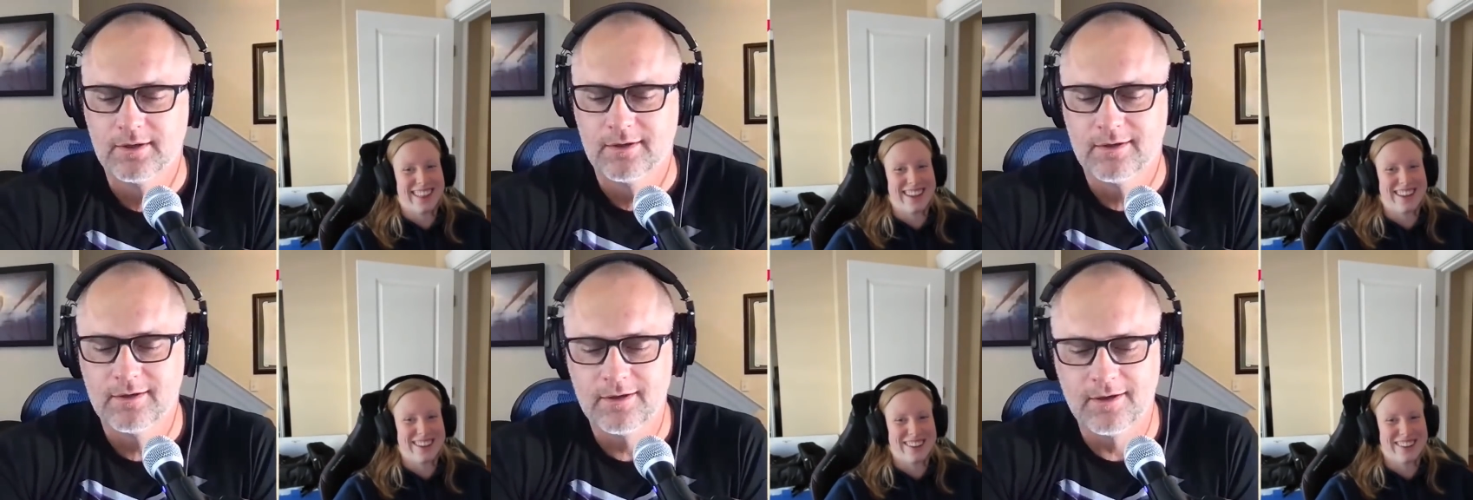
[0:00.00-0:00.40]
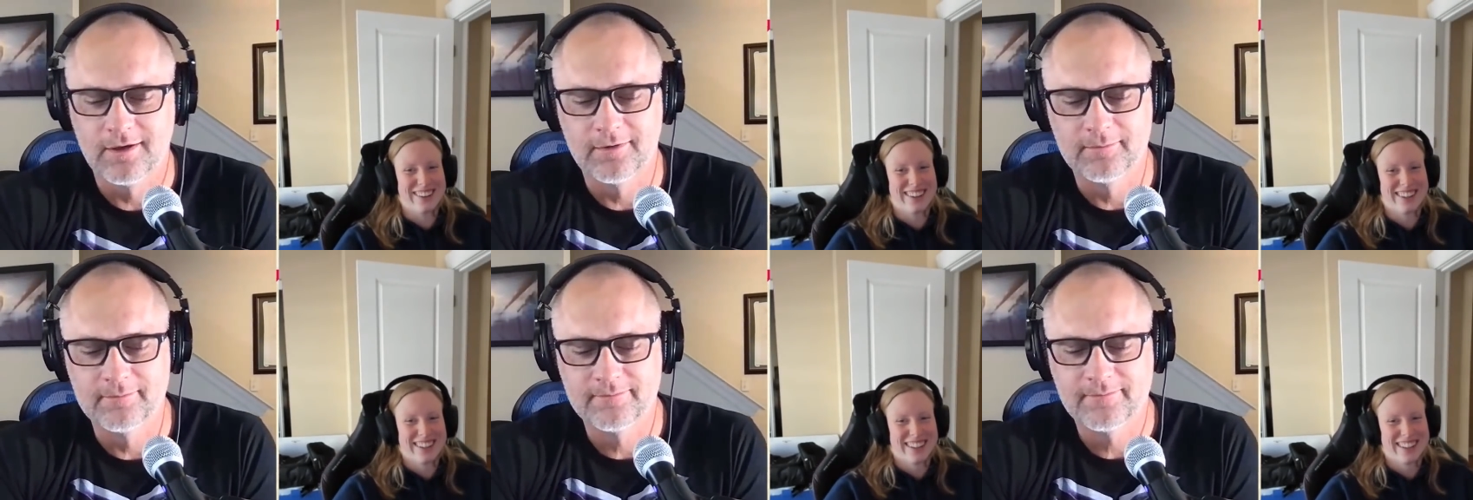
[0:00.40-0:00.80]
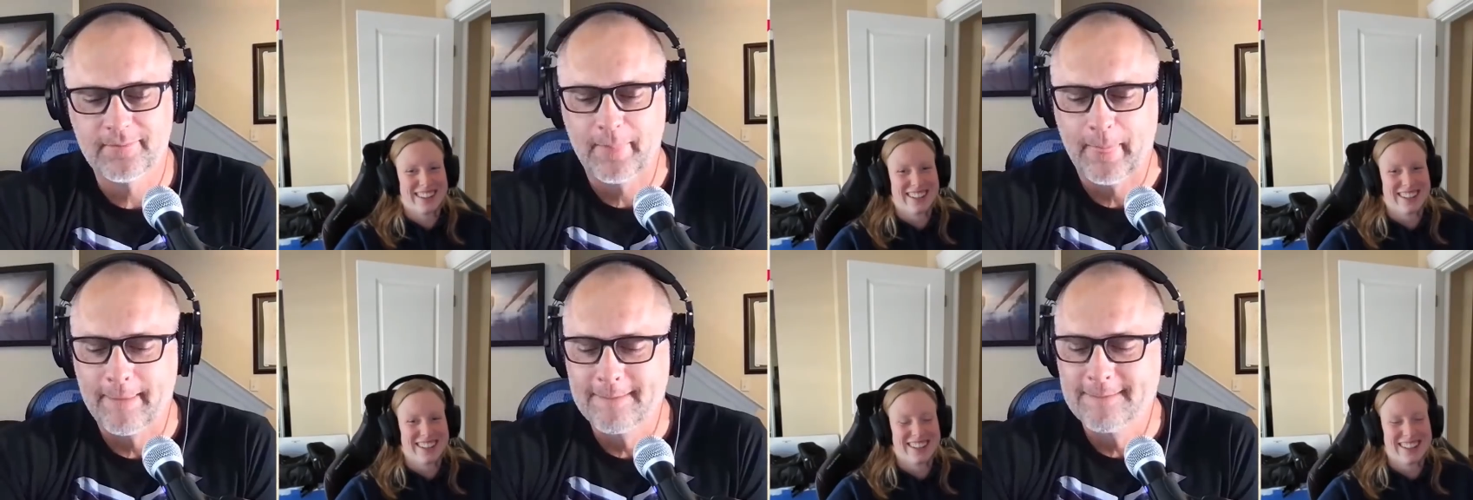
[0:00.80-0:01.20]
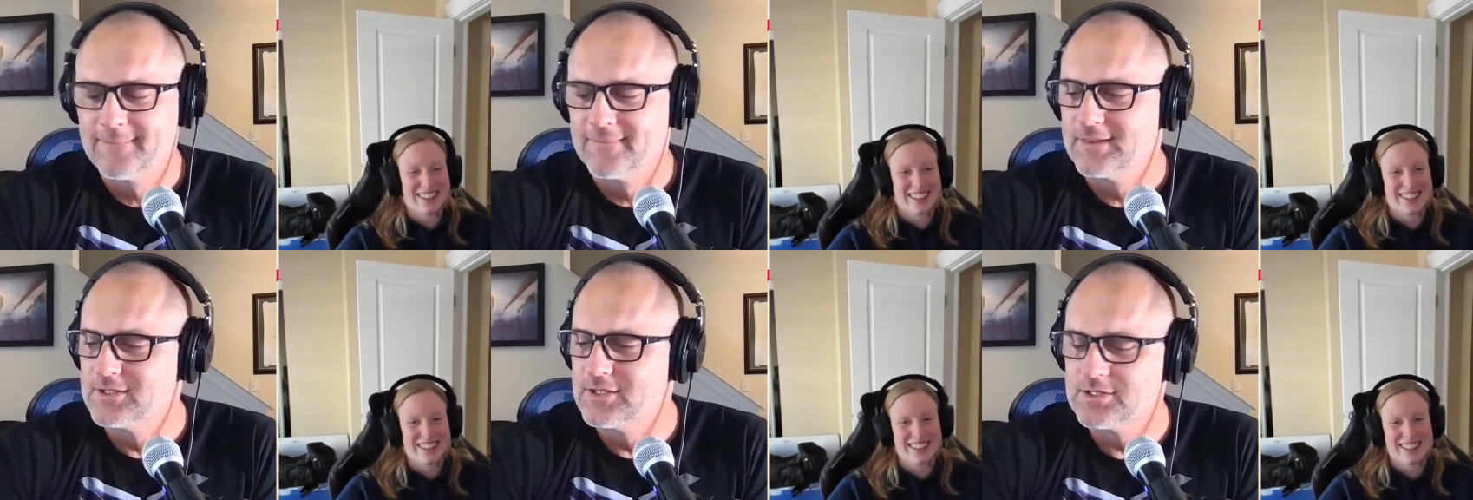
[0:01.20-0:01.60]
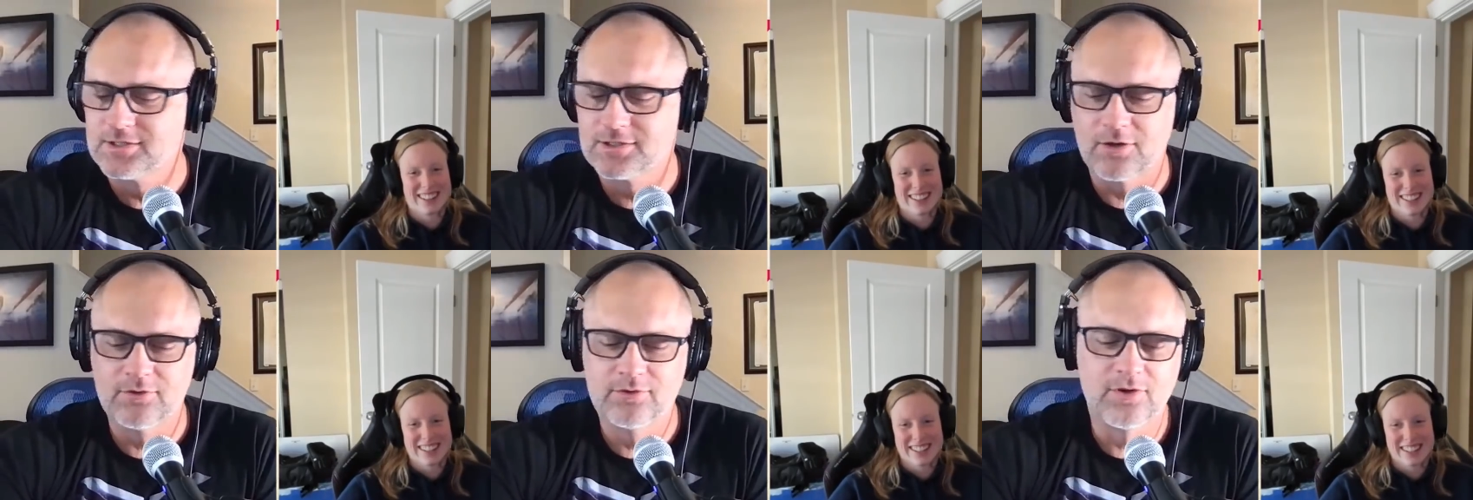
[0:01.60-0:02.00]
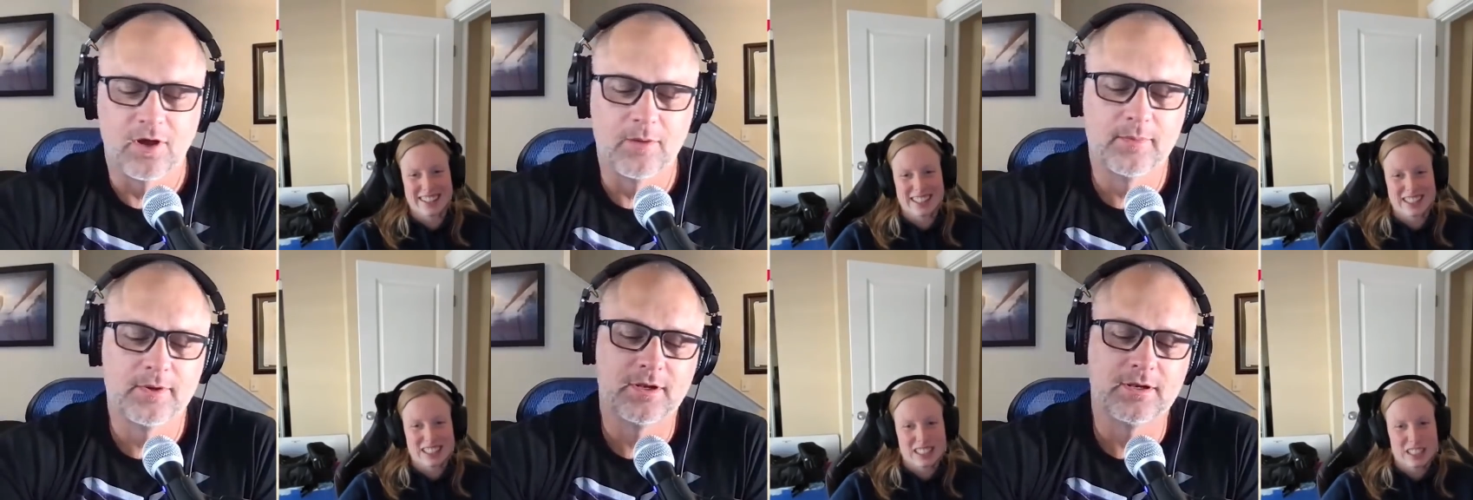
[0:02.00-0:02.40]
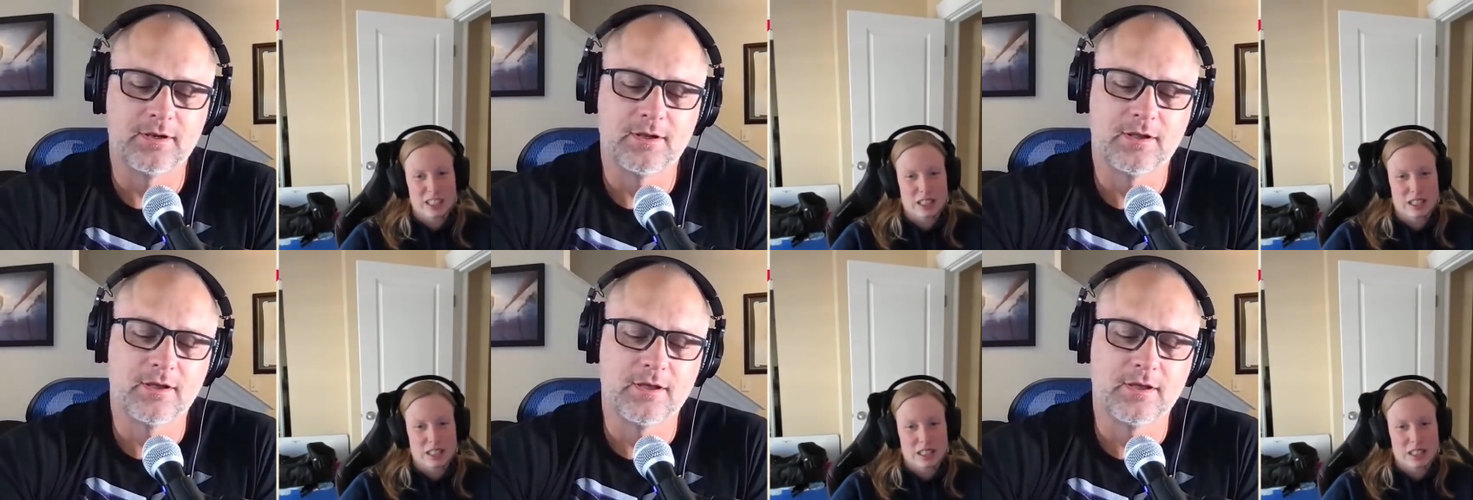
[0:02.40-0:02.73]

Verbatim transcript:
Speaker 1: Thank um, just so dominant.